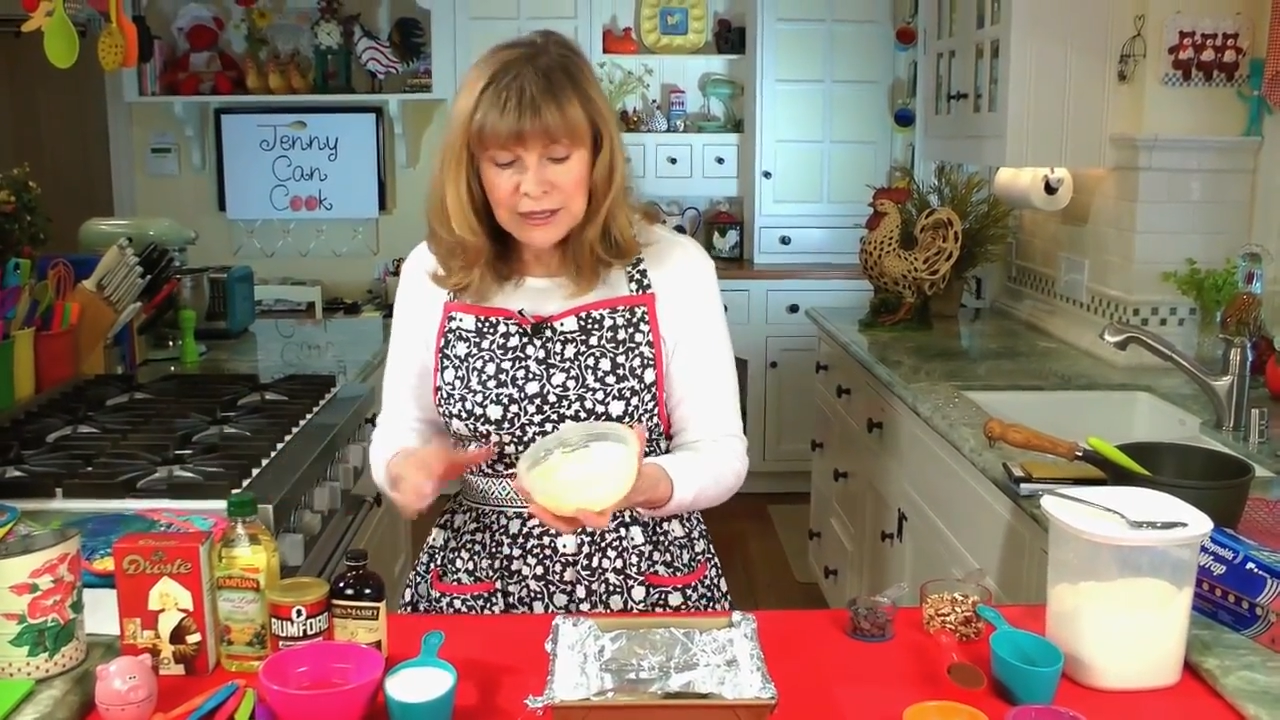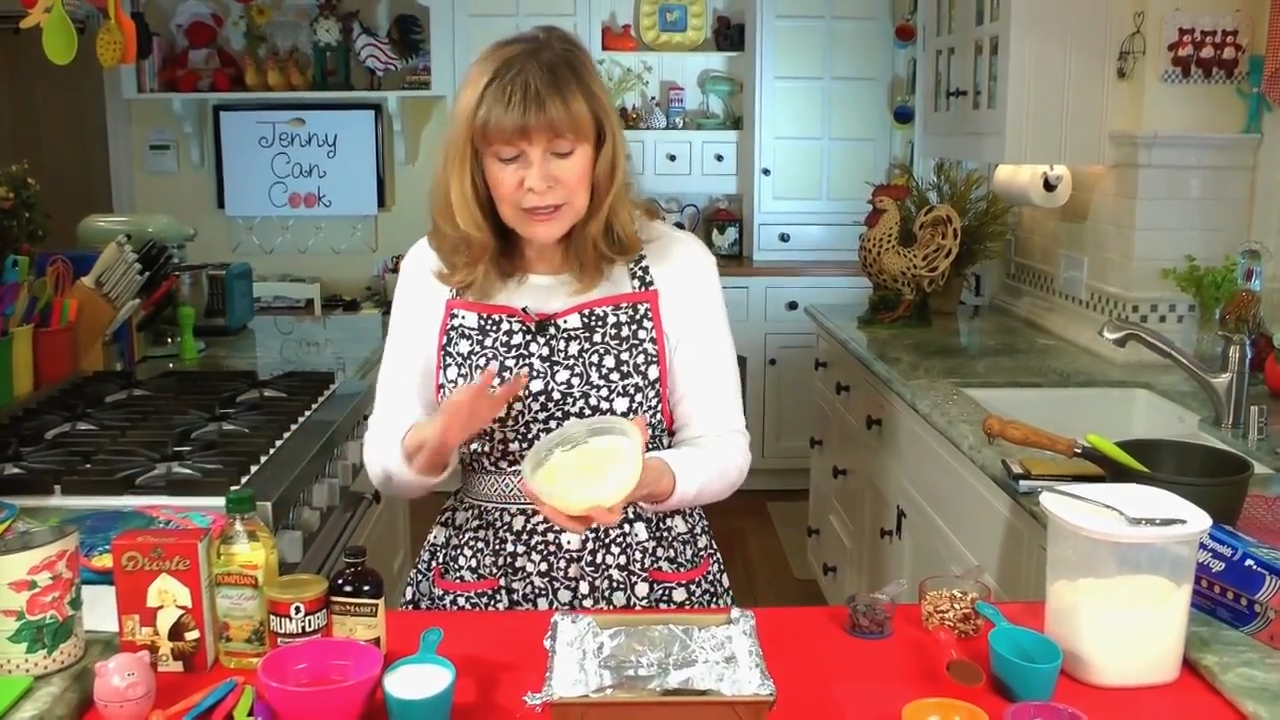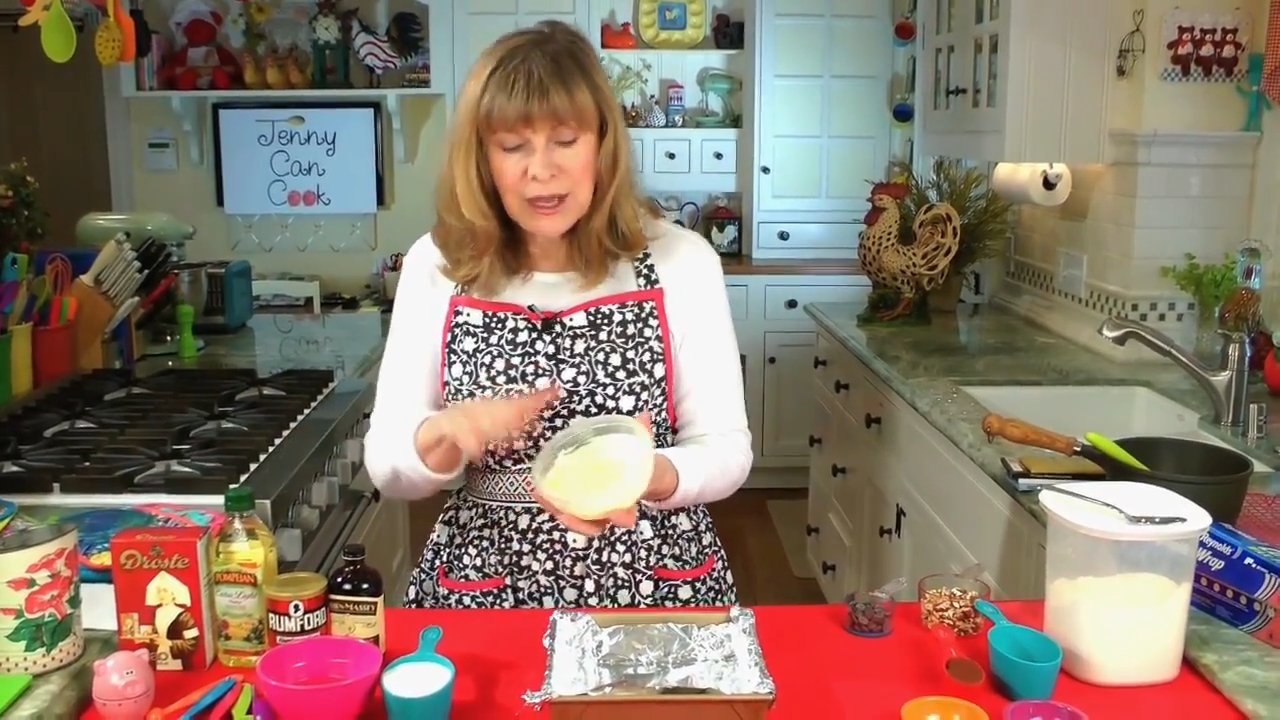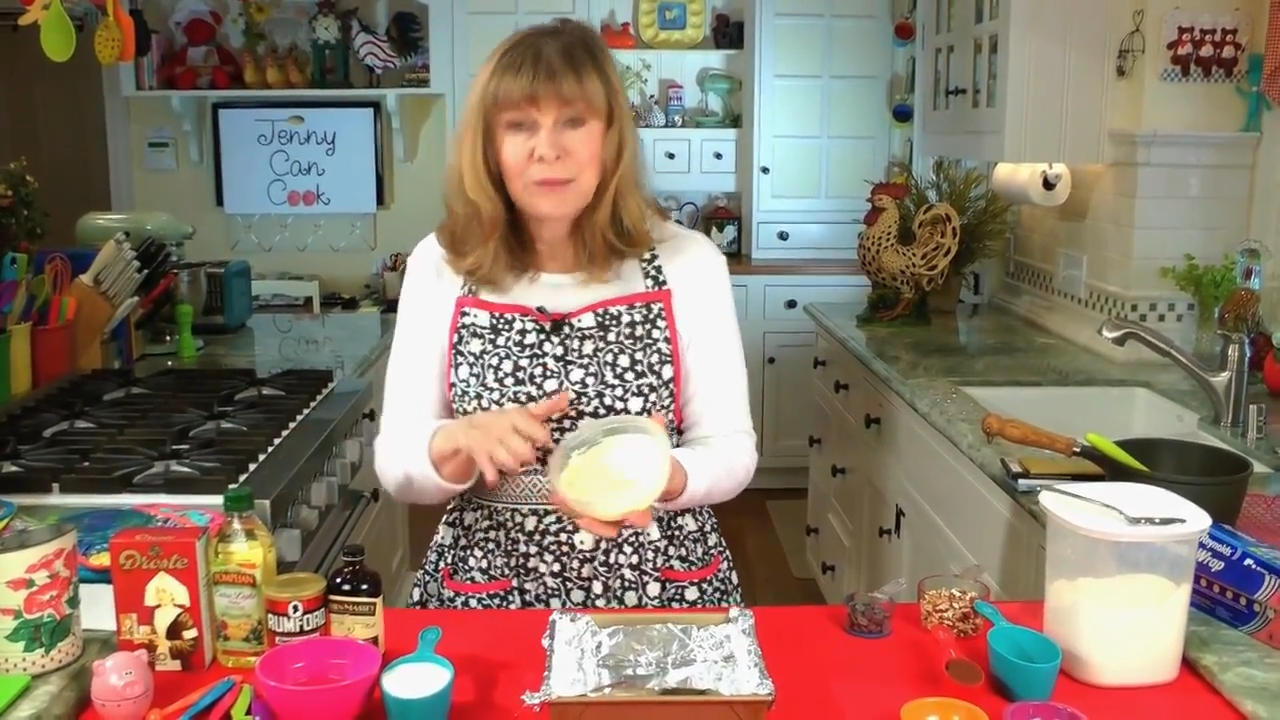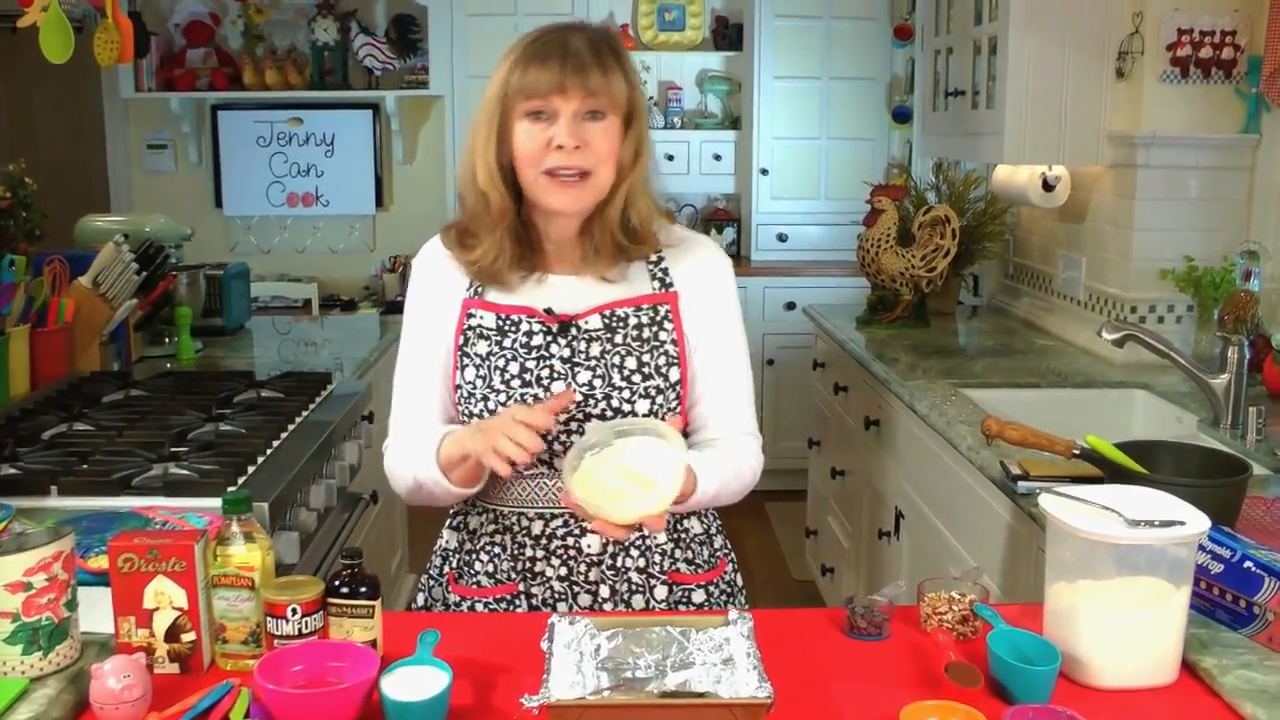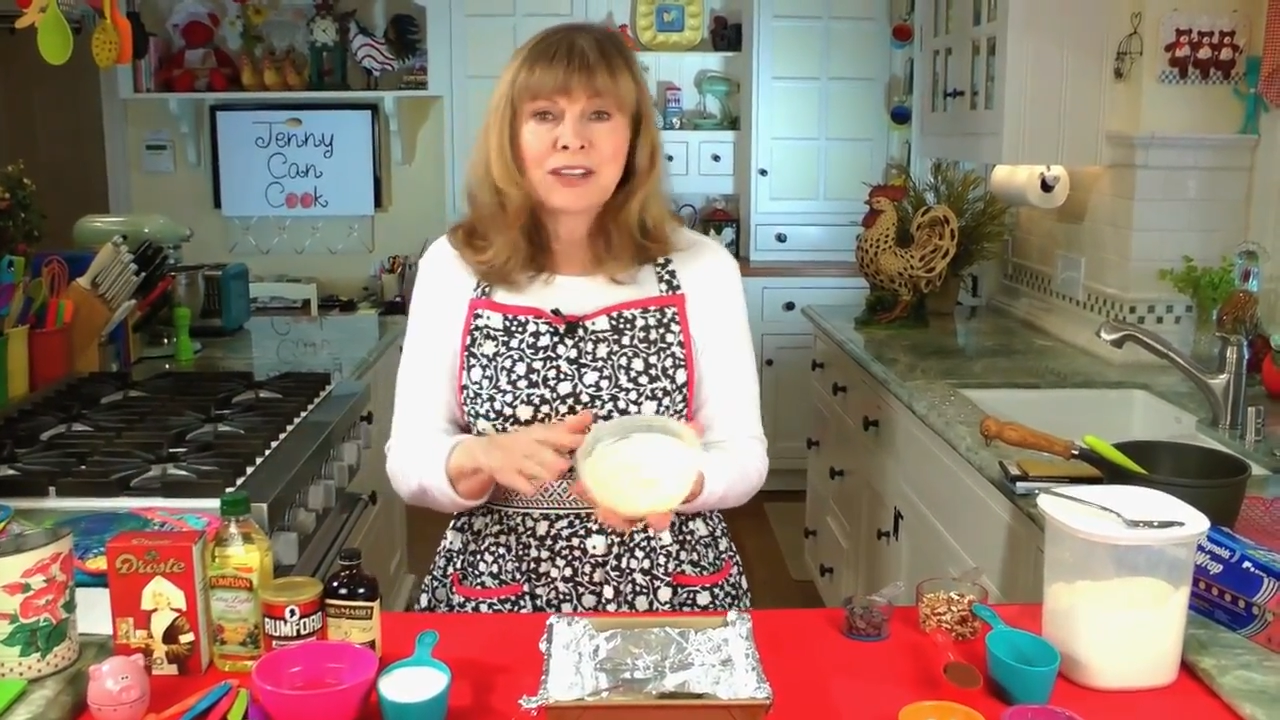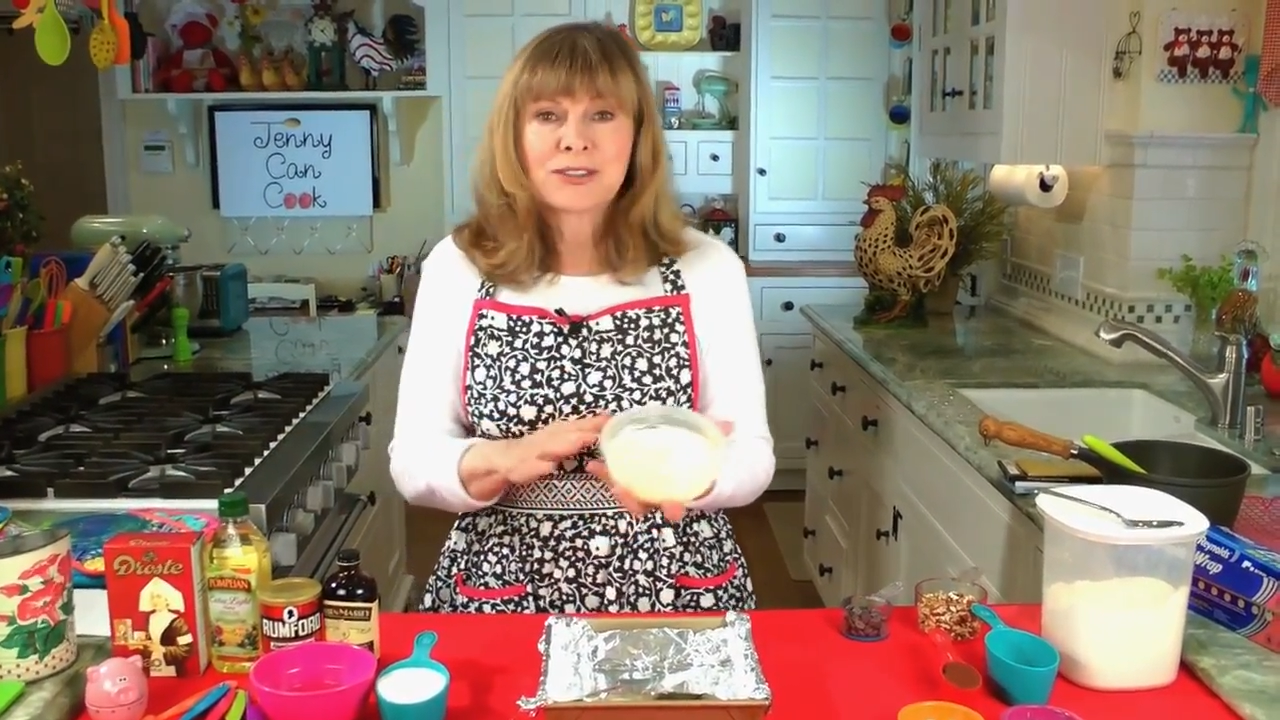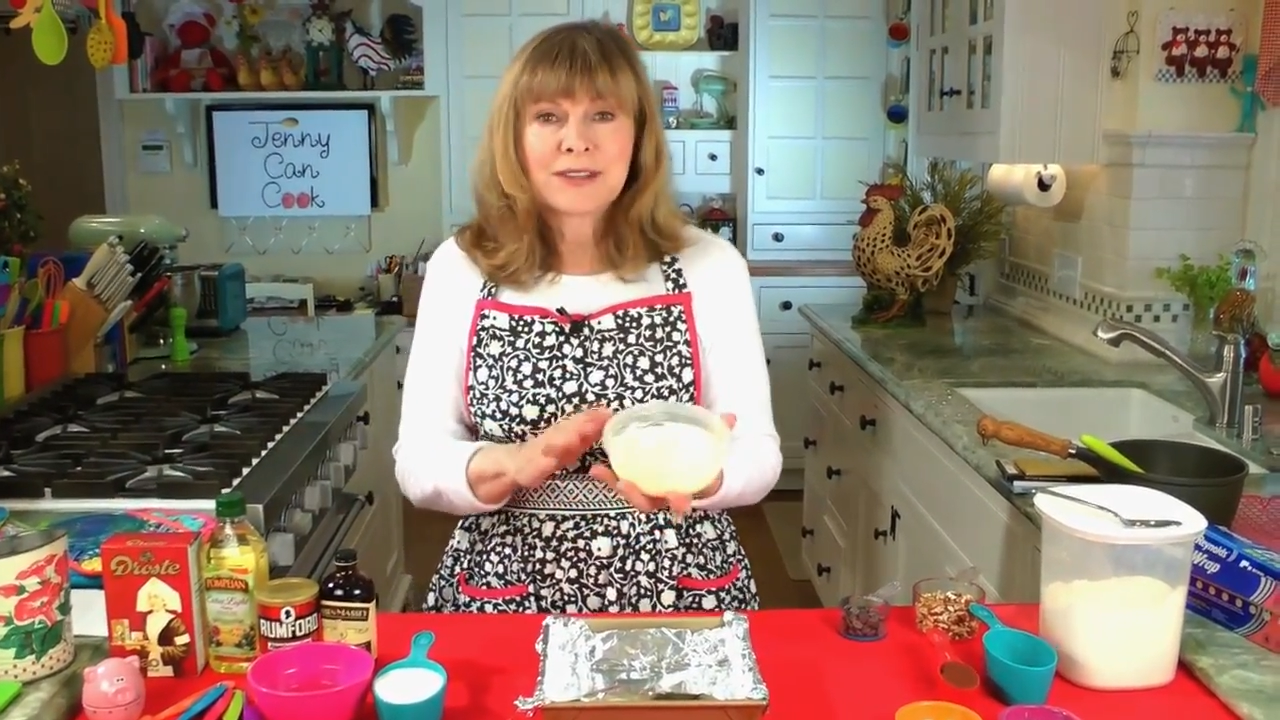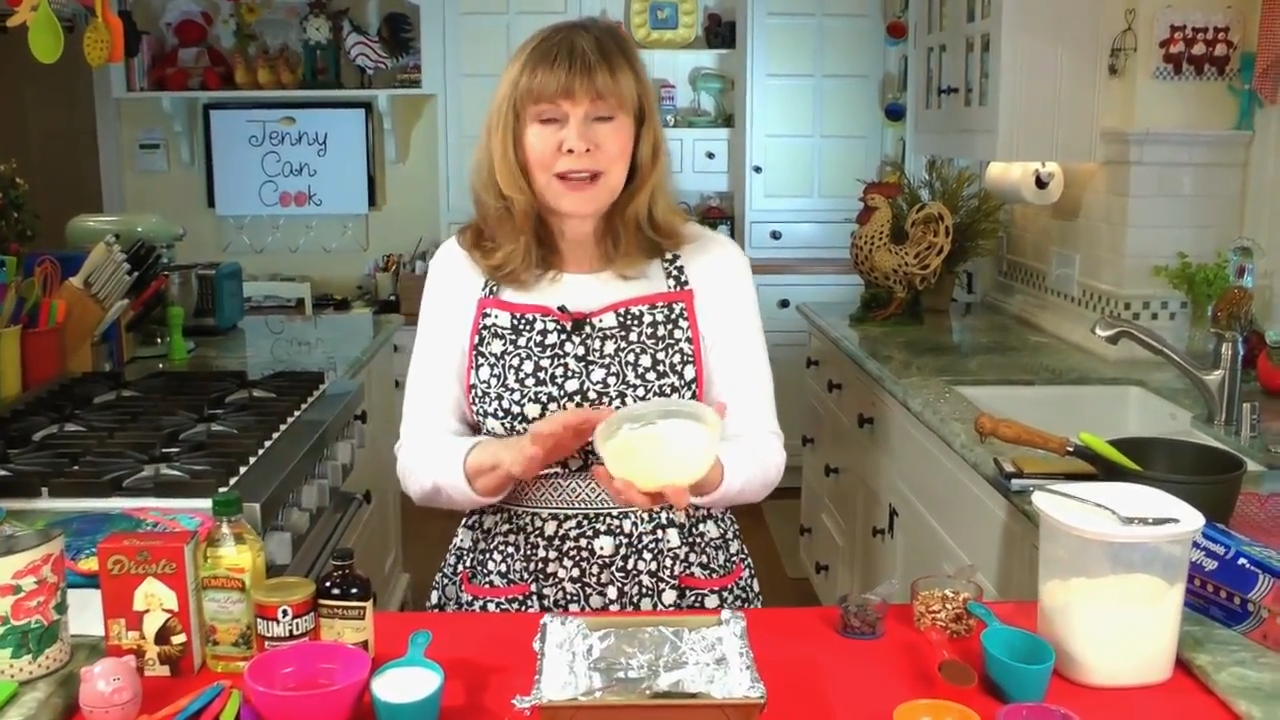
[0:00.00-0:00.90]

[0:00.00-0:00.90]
a combination